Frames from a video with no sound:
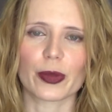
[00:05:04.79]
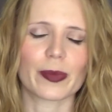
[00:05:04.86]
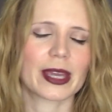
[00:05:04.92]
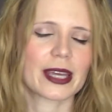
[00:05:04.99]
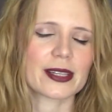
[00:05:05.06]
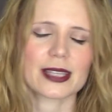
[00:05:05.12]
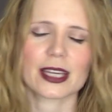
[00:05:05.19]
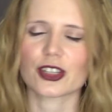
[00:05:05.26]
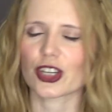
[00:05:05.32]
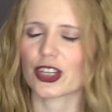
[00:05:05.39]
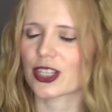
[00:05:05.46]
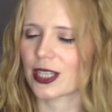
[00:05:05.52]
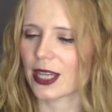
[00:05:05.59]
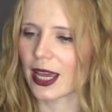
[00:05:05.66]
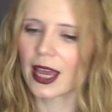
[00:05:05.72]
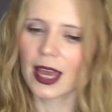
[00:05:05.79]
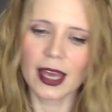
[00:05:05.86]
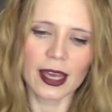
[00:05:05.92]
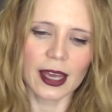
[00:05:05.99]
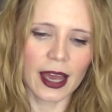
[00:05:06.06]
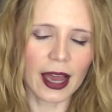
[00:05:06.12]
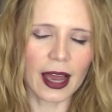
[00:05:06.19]
them because they're just
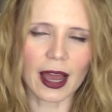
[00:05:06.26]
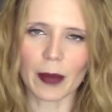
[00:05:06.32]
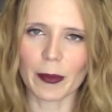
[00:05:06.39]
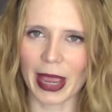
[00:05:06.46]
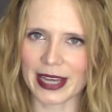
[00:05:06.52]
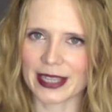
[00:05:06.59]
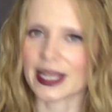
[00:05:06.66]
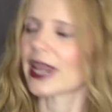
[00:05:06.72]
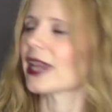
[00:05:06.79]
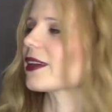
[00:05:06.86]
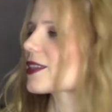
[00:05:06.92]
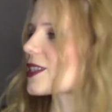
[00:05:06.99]
amazing.